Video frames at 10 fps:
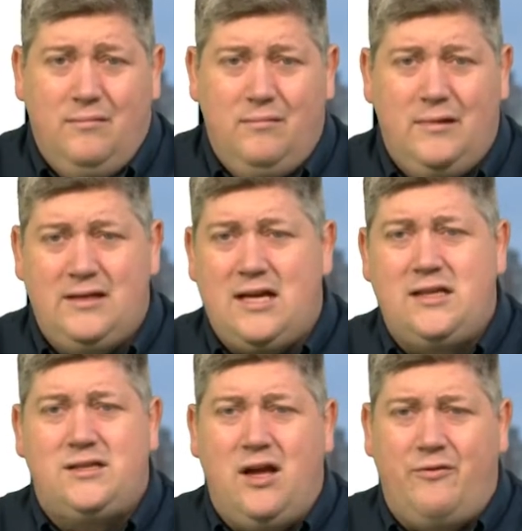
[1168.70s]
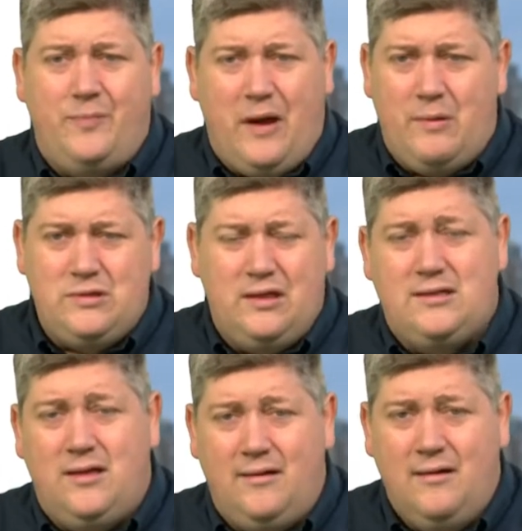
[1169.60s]
They said stuff, but I wasn't
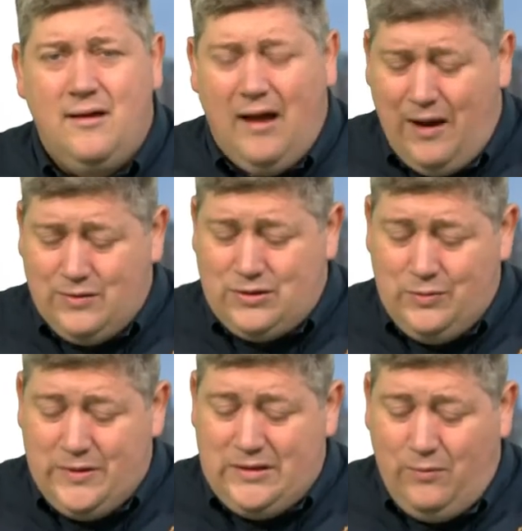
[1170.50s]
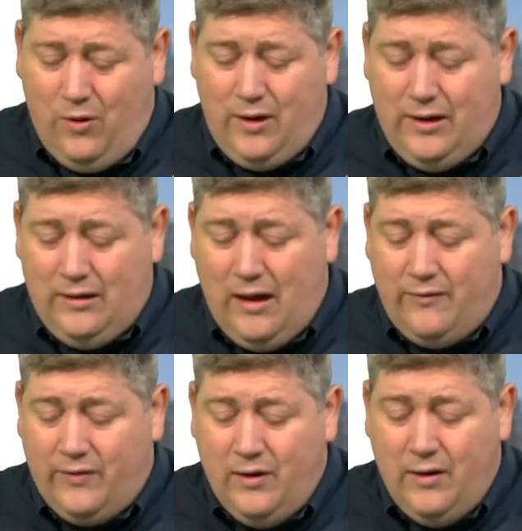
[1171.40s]
listening. I was too busy walking in love.